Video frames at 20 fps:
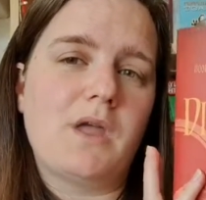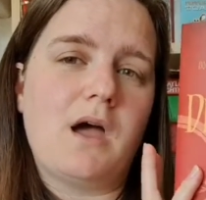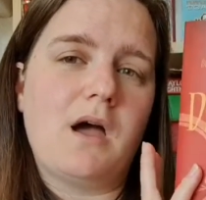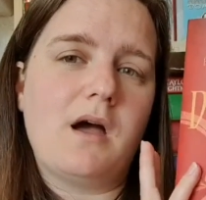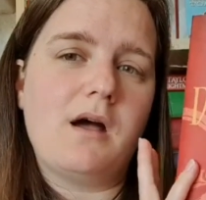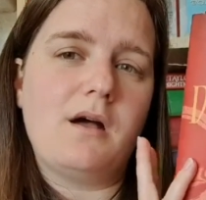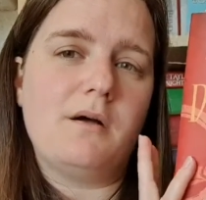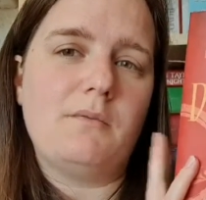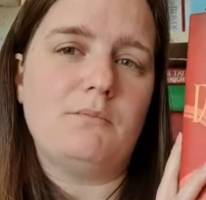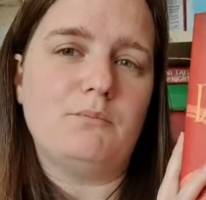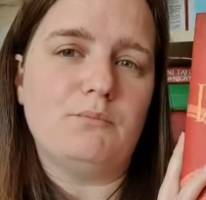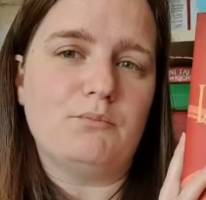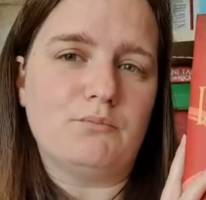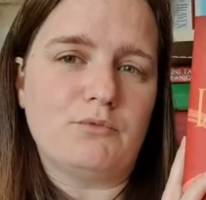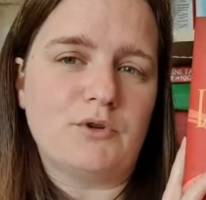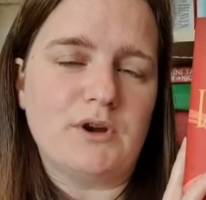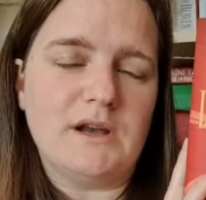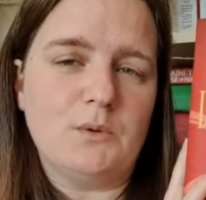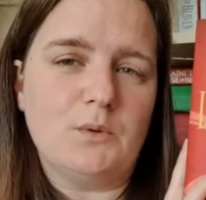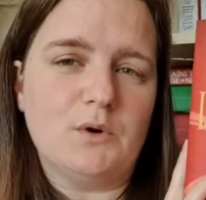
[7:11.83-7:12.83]
Um,
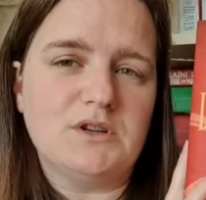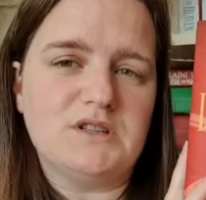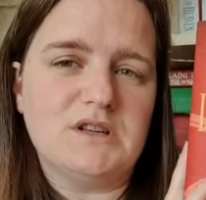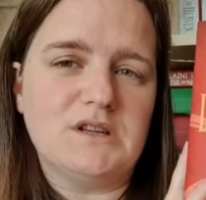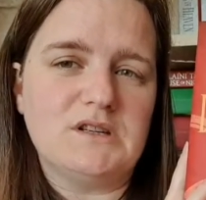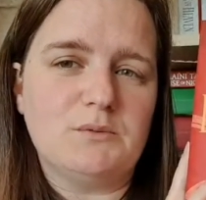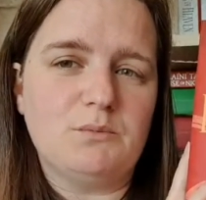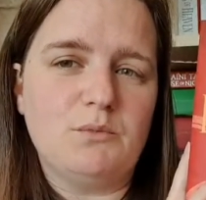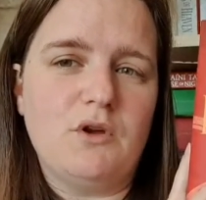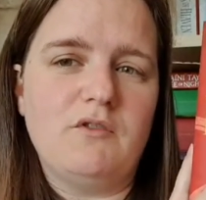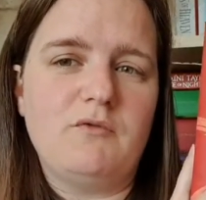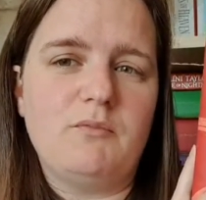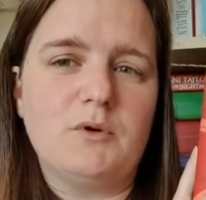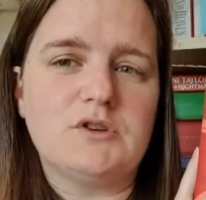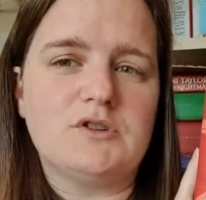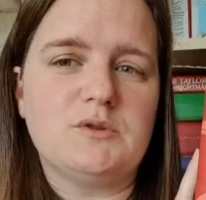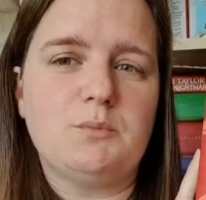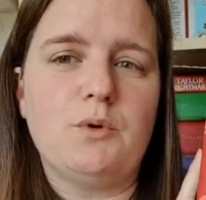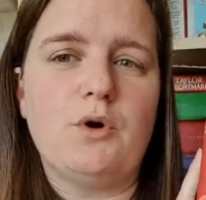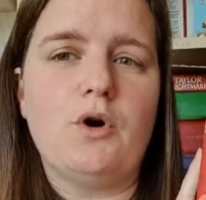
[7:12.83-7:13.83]
really wanting to move
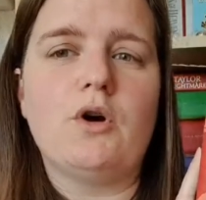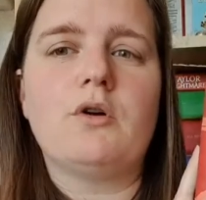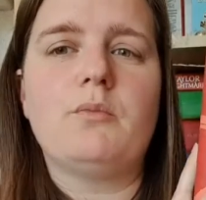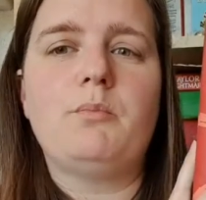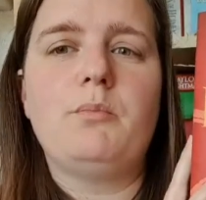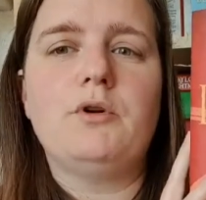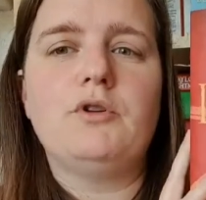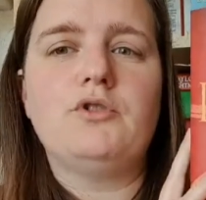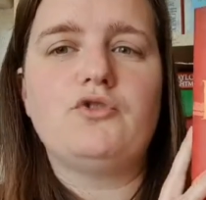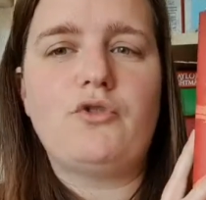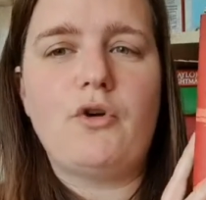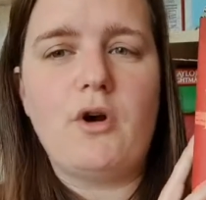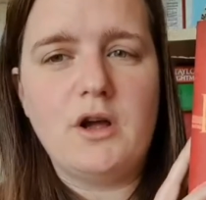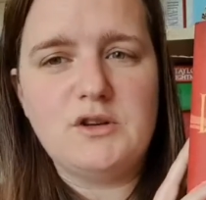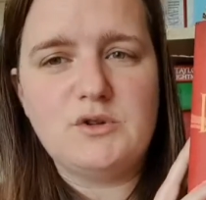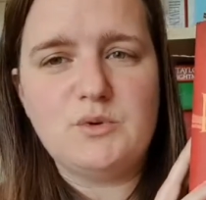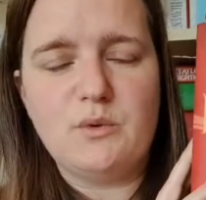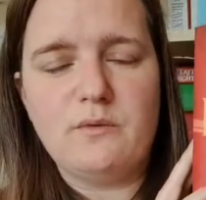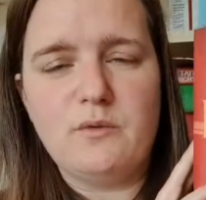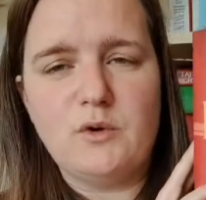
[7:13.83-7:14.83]
book to book, but
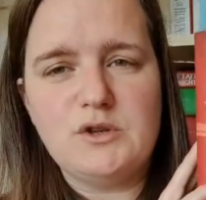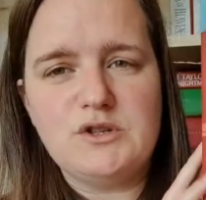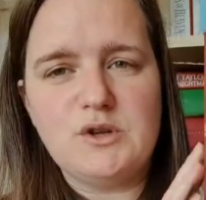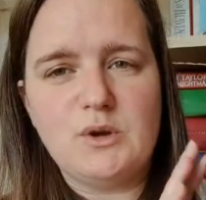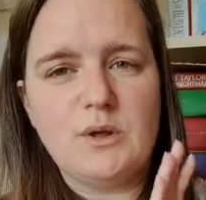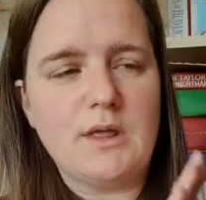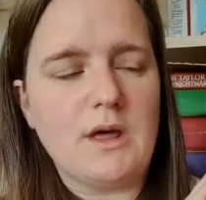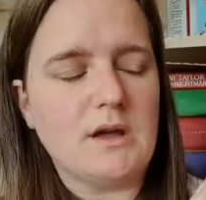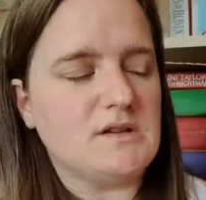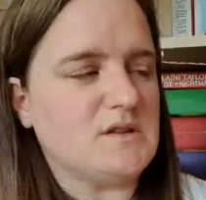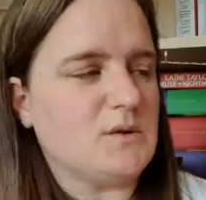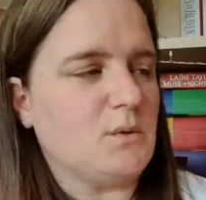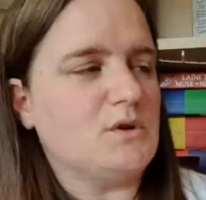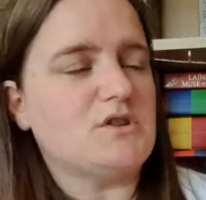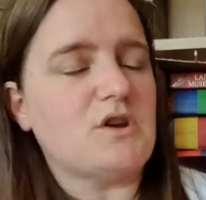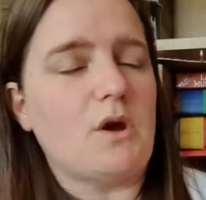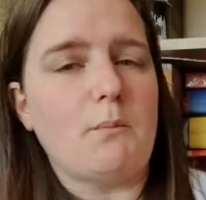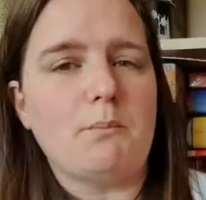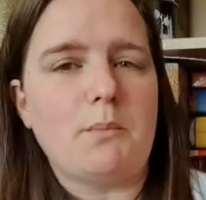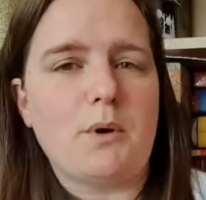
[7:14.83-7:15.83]
trying to avoid doing that so I
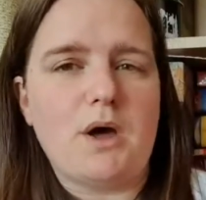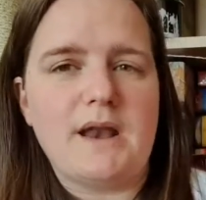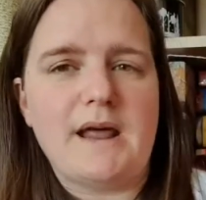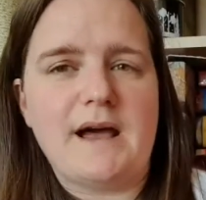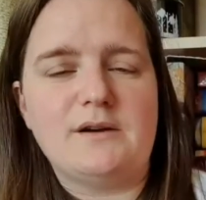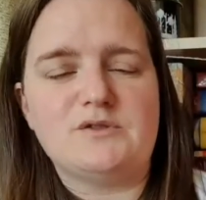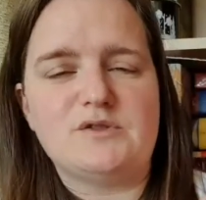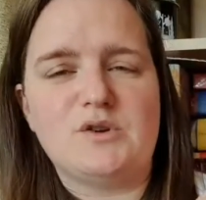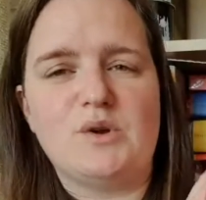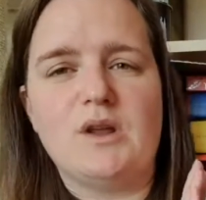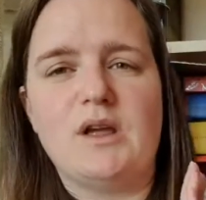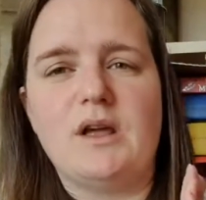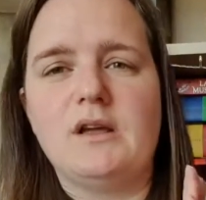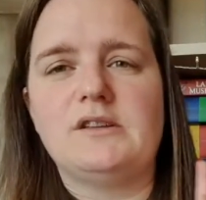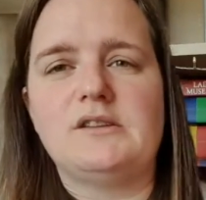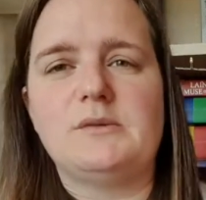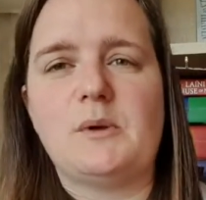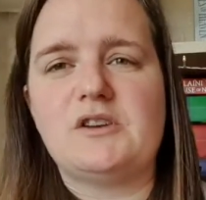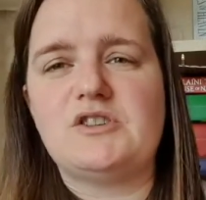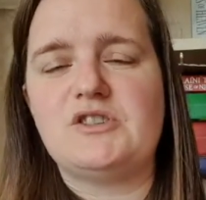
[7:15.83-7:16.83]
don't burn out on it,
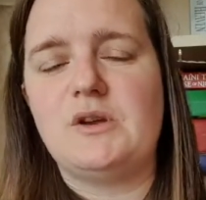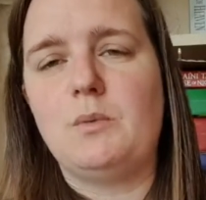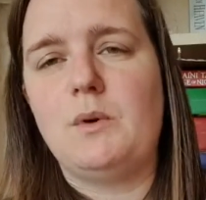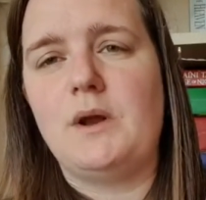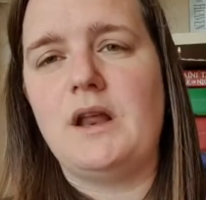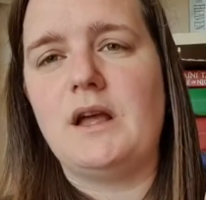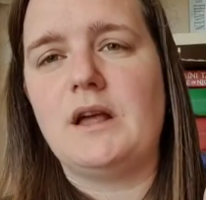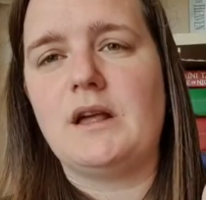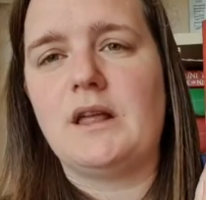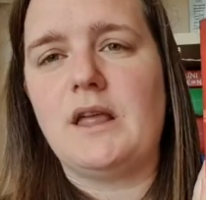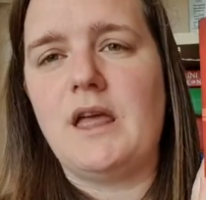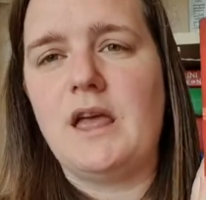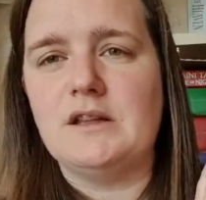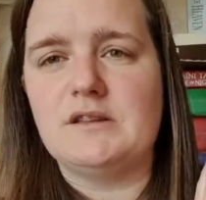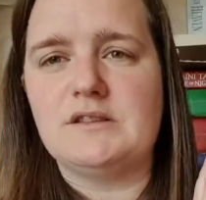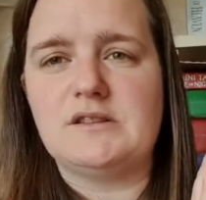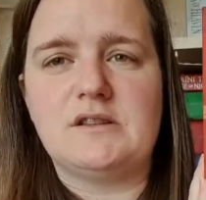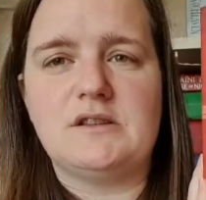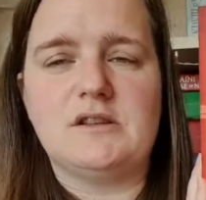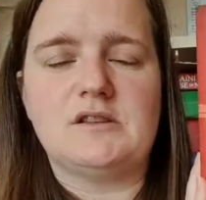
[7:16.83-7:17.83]
especially when it
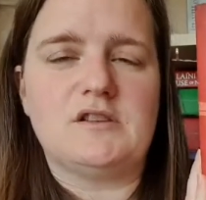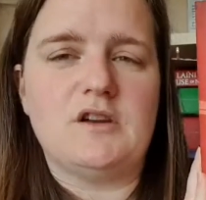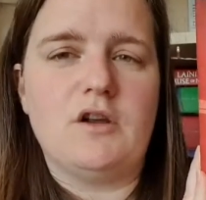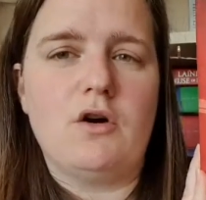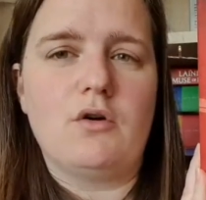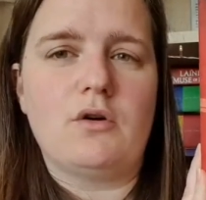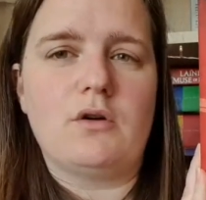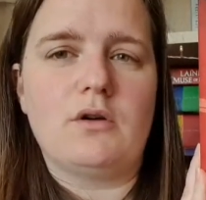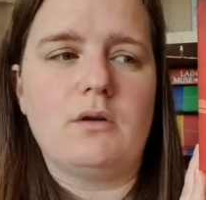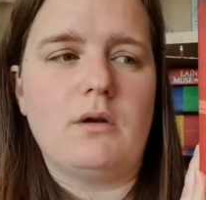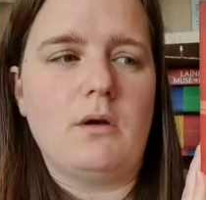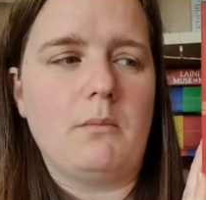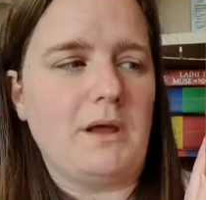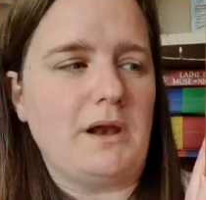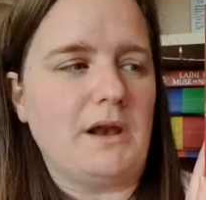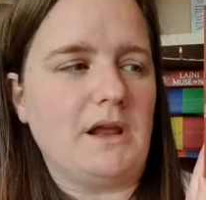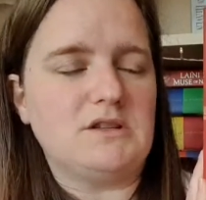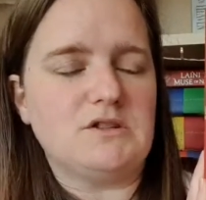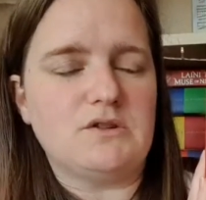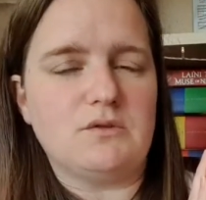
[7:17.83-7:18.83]
hits the slog a
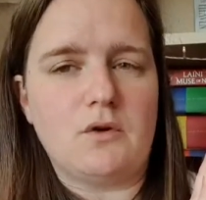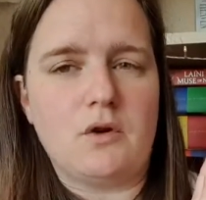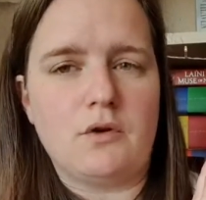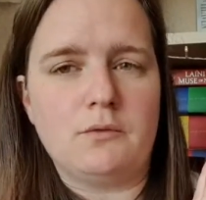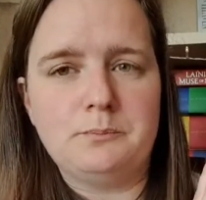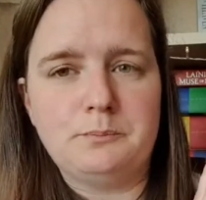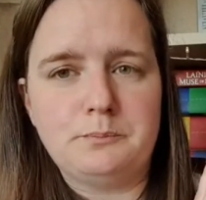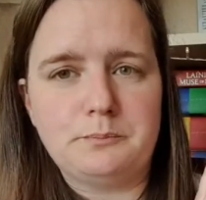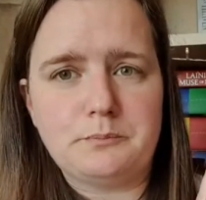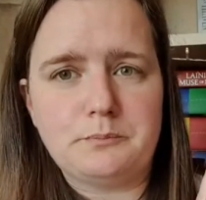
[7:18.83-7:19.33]
bit later on.